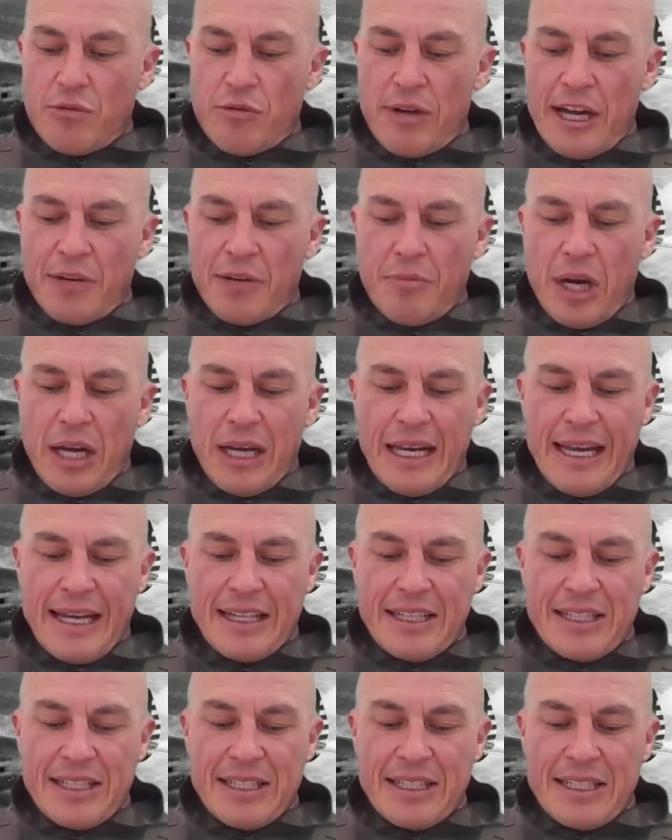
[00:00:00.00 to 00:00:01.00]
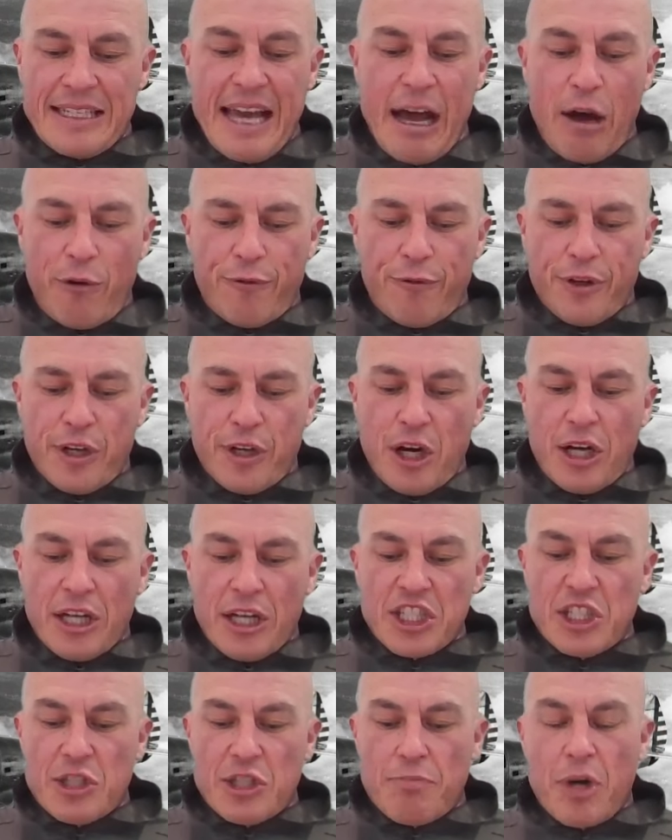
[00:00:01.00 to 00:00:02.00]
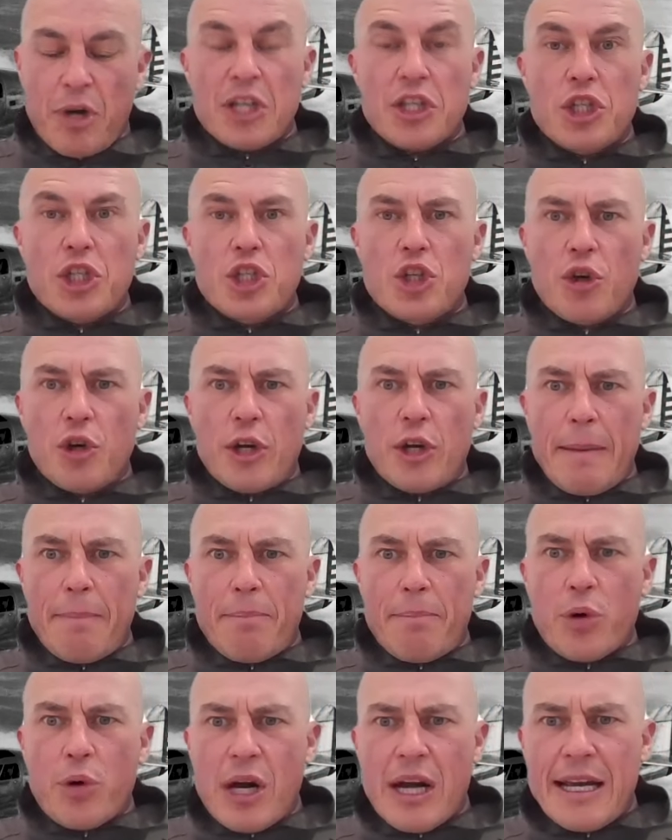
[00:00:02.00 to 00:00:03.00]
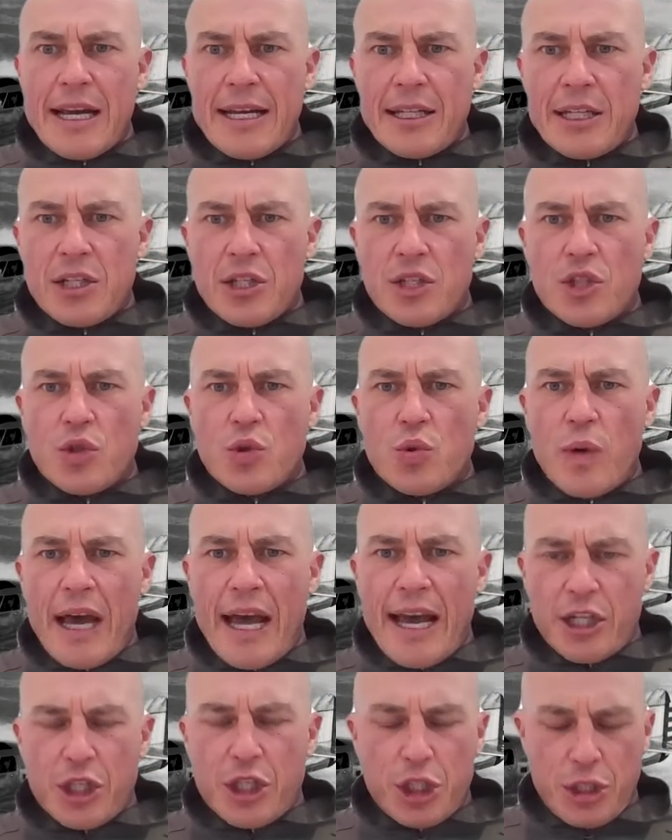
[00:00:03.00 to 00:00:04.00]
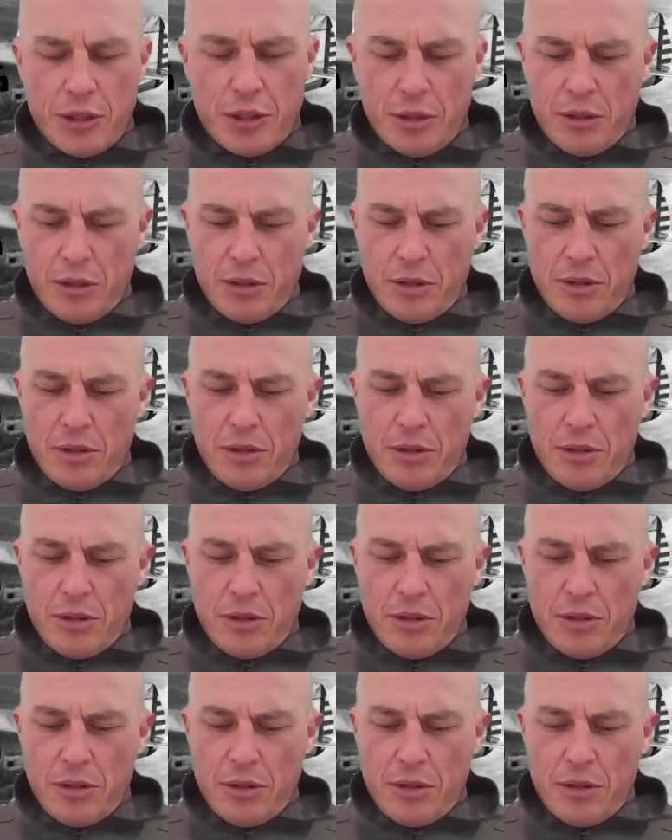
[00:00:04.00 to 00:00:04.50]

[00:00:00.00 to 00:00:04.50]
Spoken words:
around my legs galvanised my soggy brain into action.